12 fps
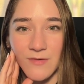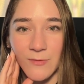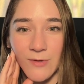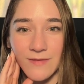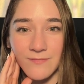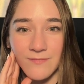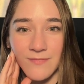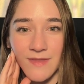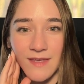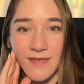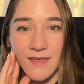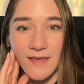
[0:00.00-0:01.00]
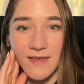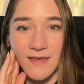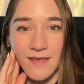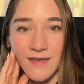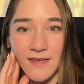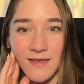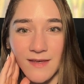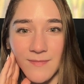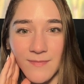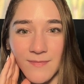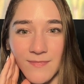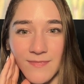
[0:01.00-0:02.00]
Someone says, I think they're messing
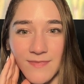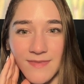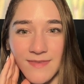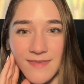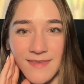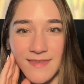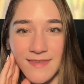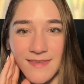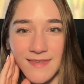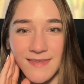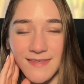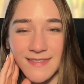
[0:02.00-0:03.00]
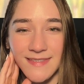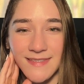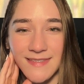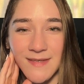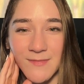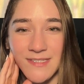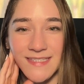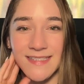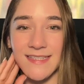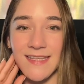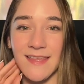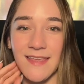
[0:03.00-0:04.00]
with everyone to keep people invested for next
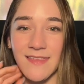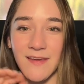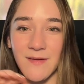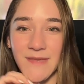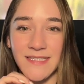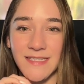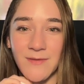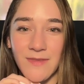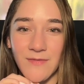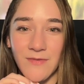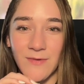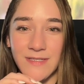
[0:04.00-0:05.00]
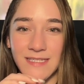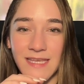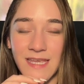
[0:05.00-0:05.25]
season. Very likely.